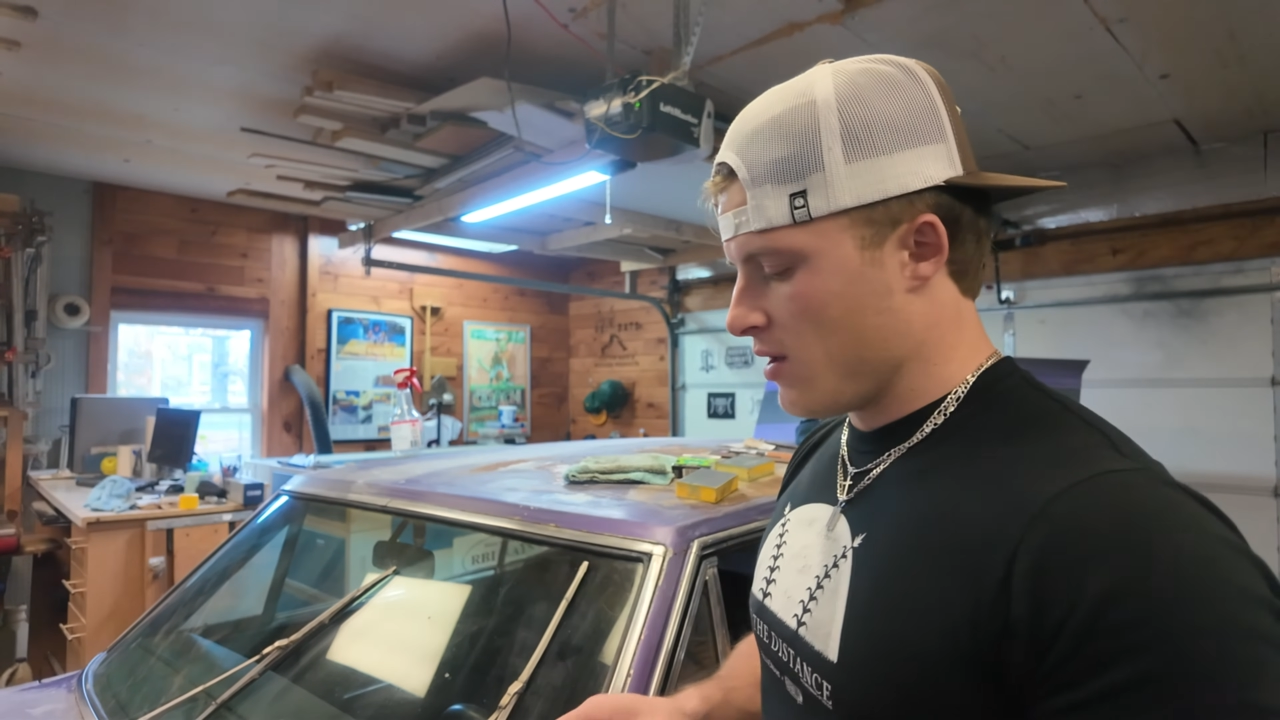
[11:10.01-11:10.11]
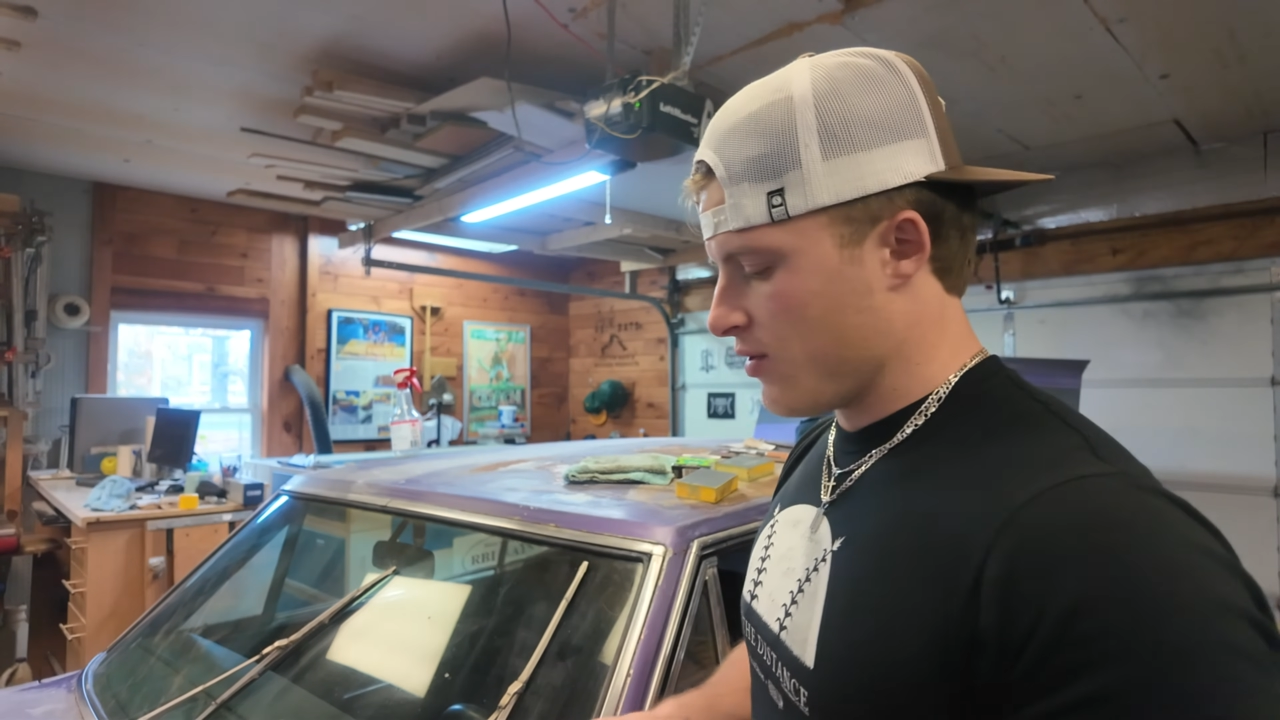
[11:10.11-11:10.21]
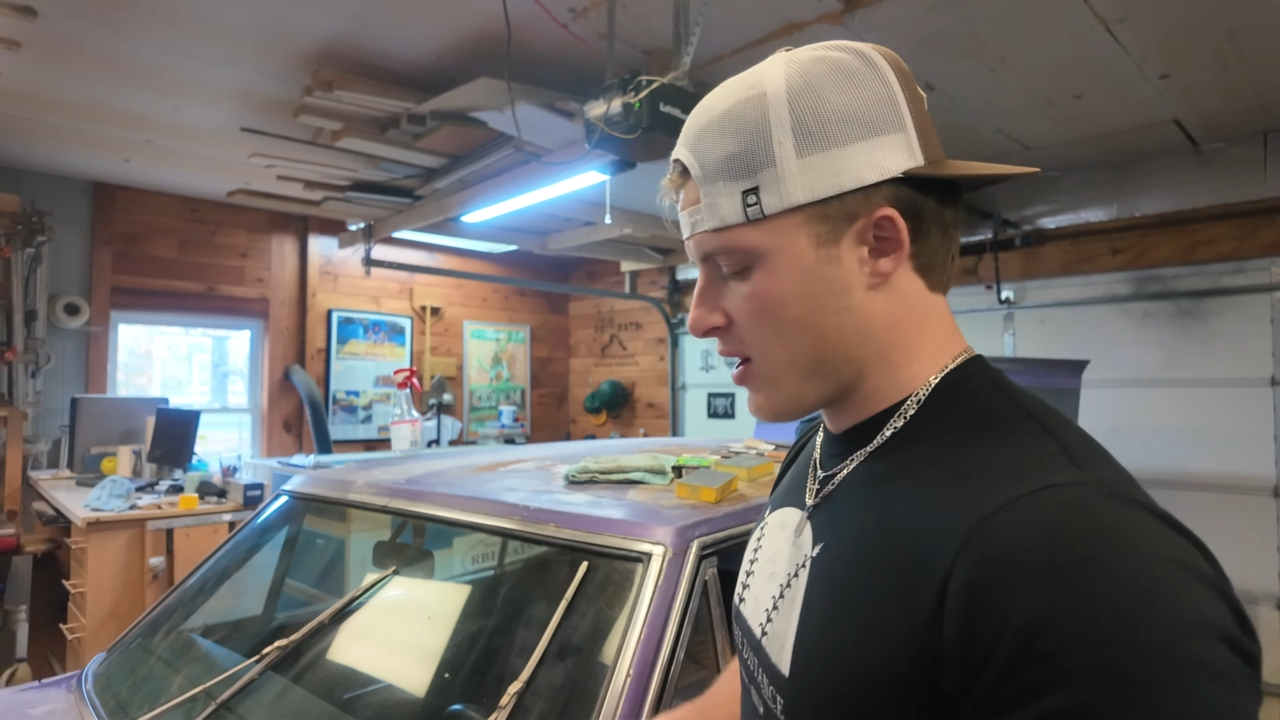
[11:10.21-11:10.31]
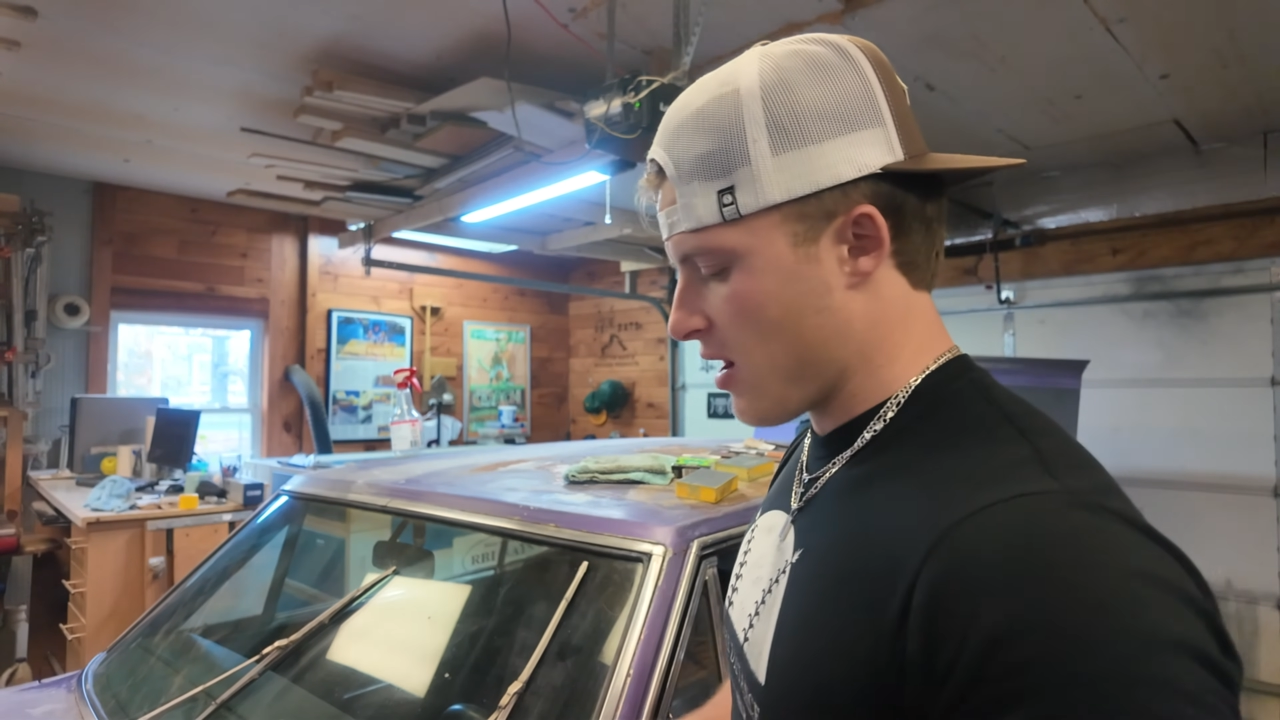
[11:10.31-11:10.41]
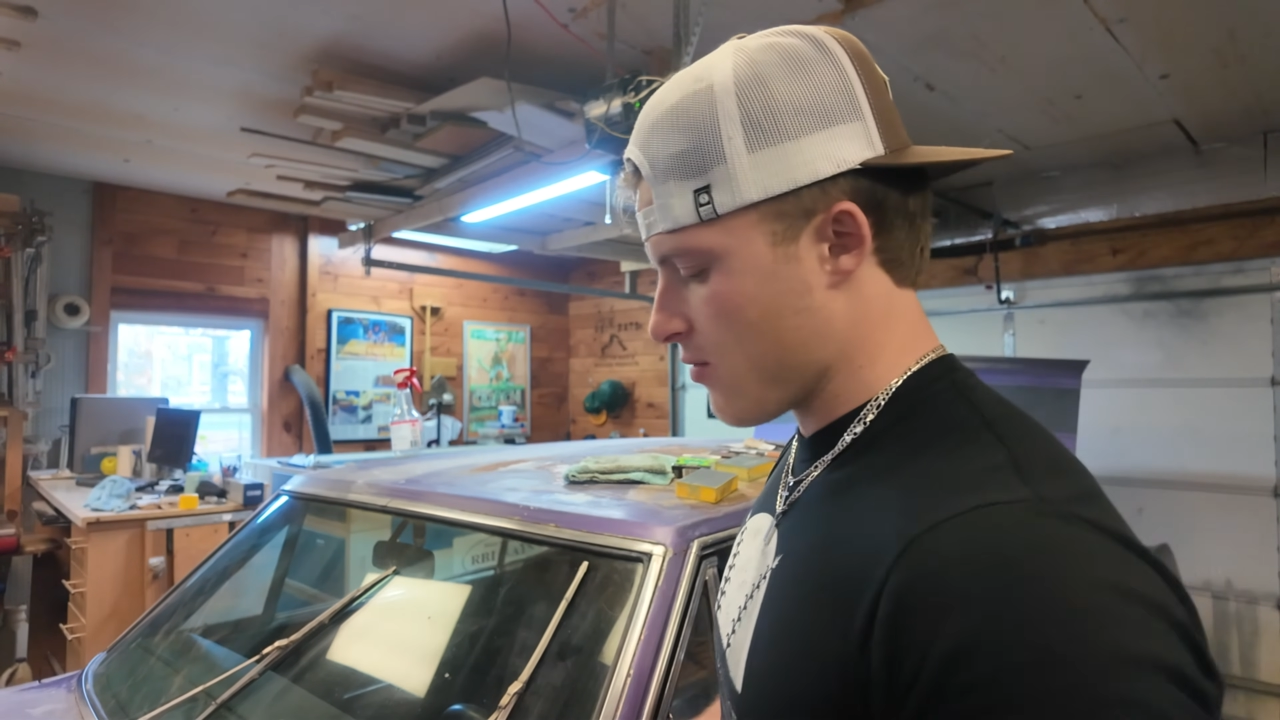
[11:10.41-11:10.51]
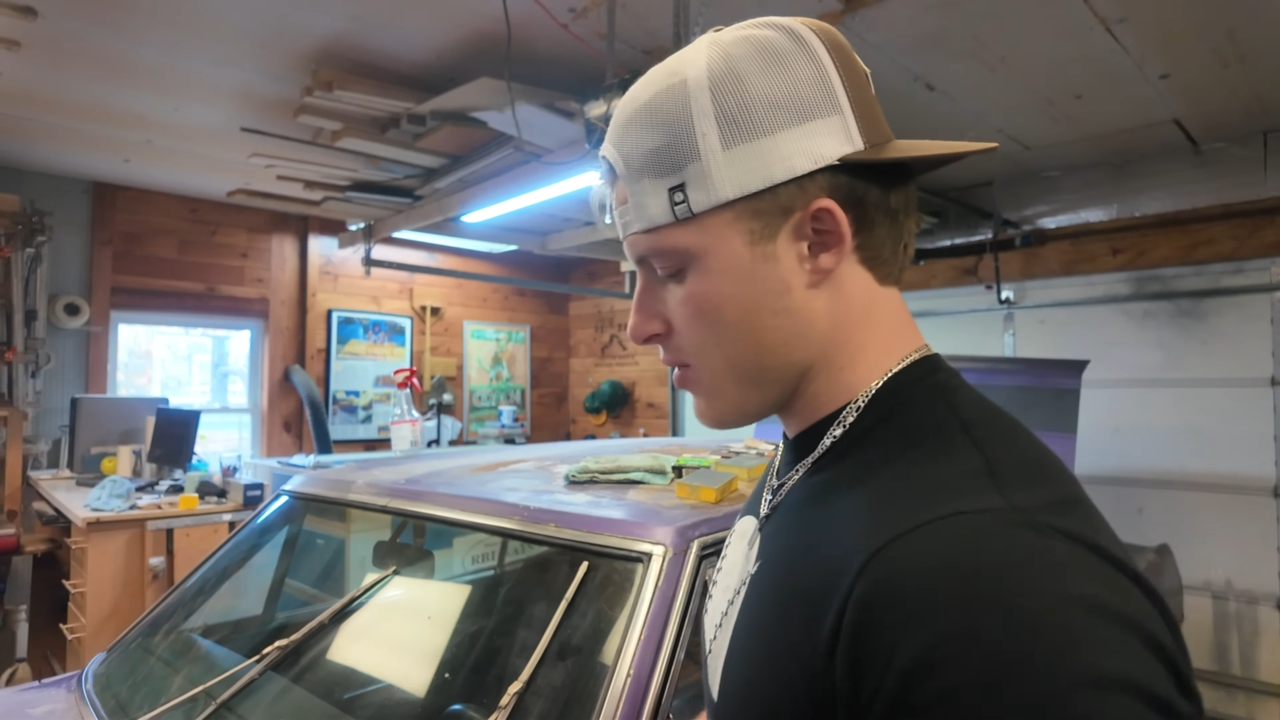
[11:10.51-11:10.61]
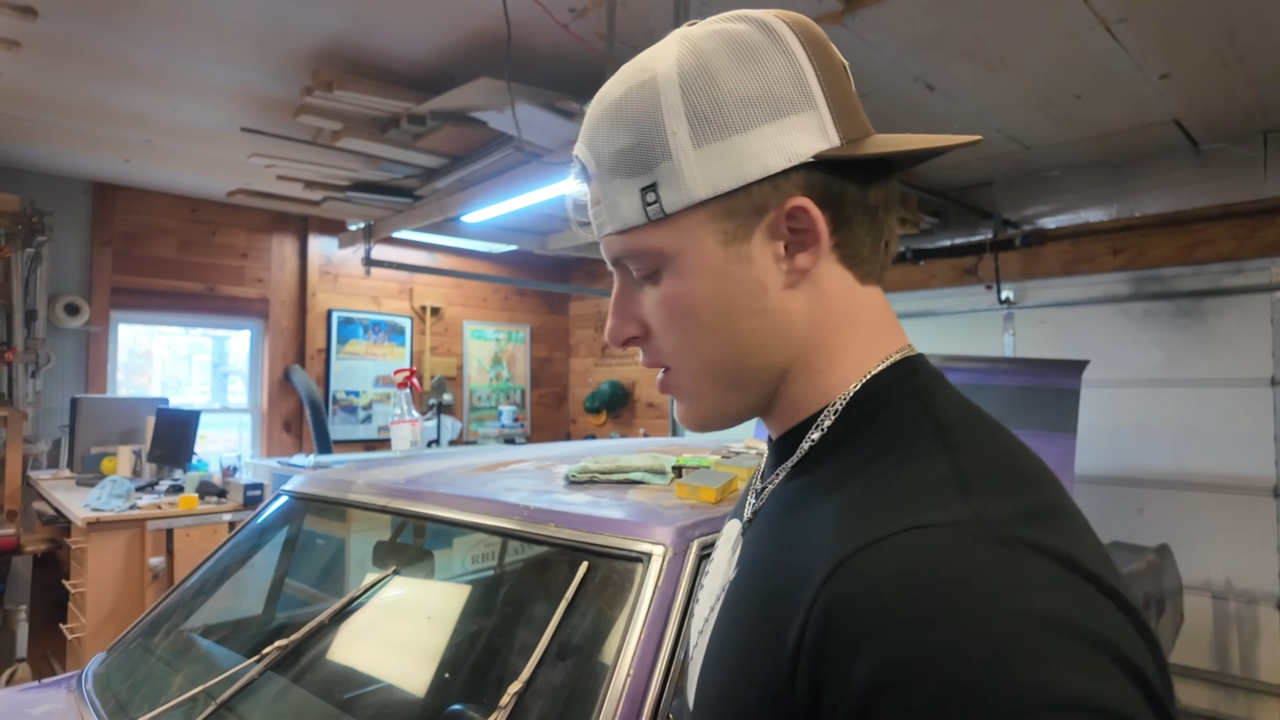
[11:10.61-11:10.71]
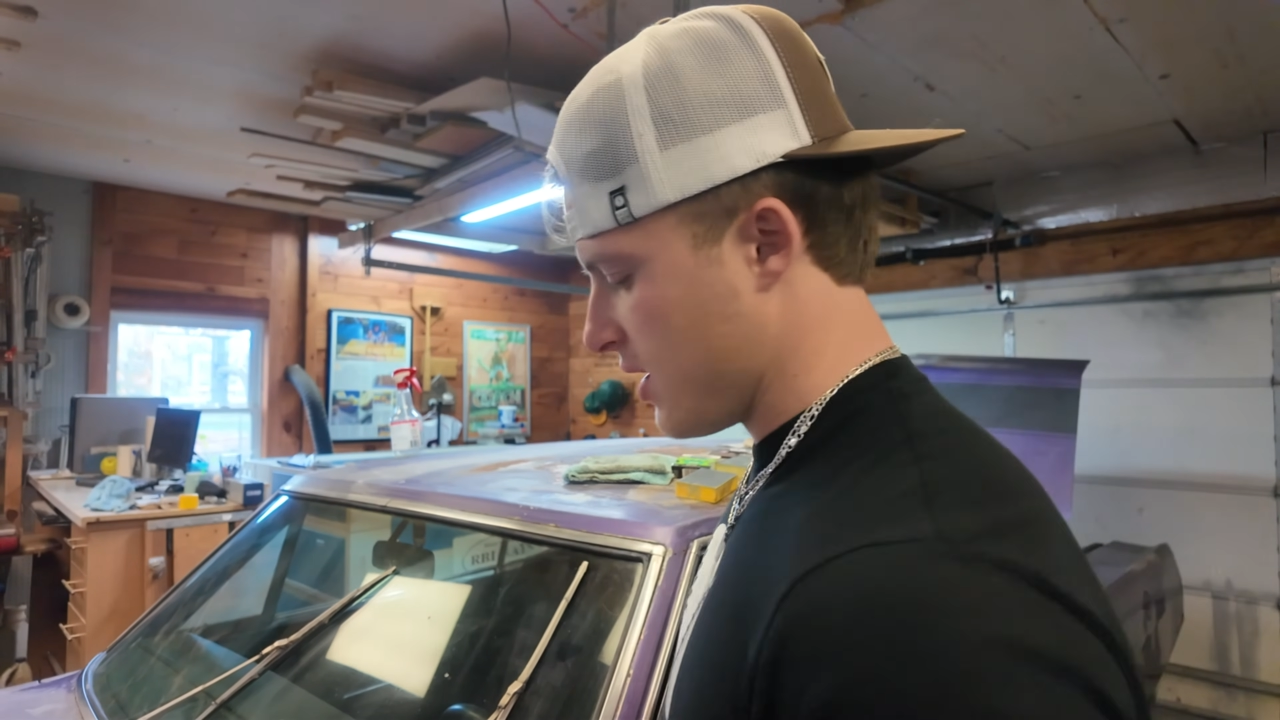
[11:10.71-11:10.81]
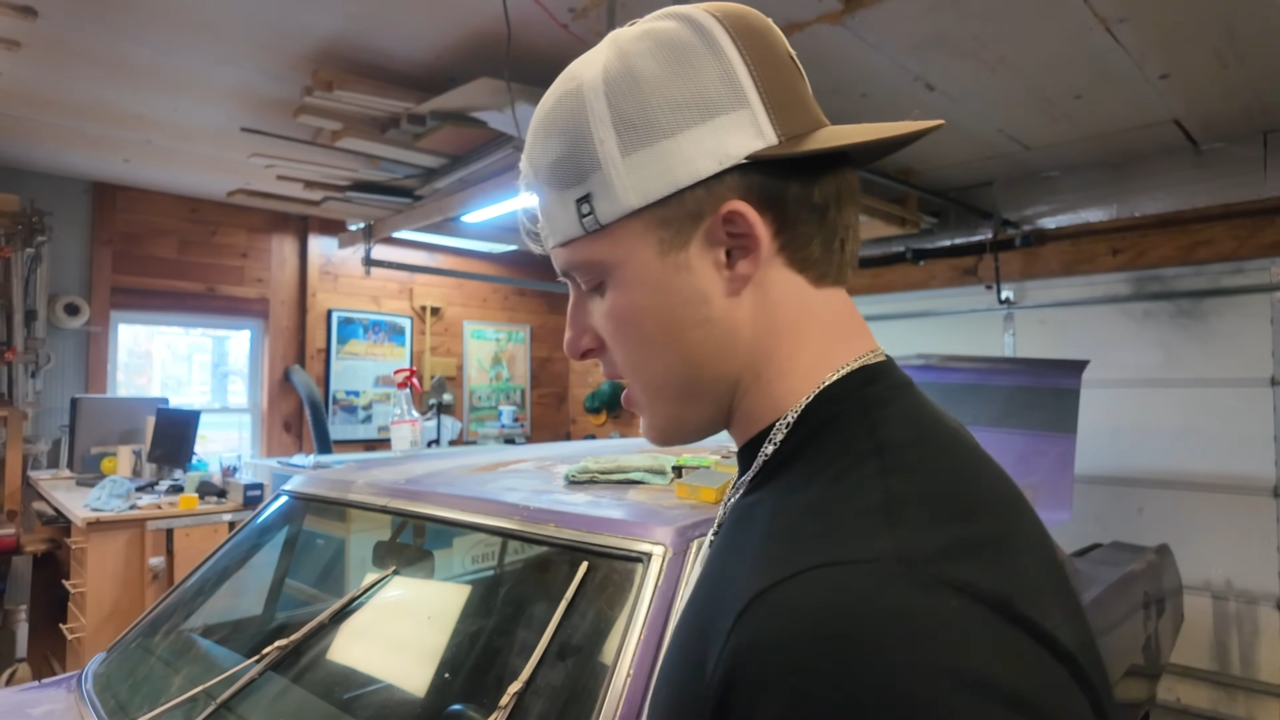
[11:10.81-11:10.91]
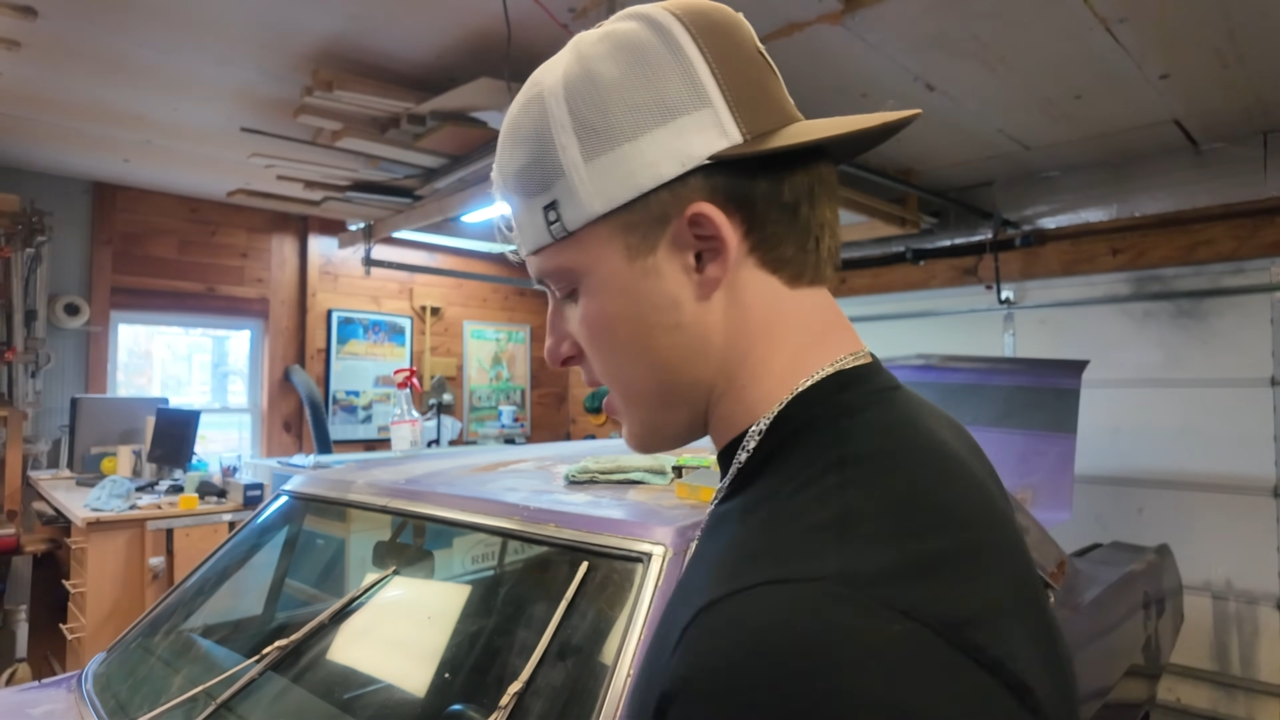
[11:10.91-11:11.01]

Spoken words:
to kind of really get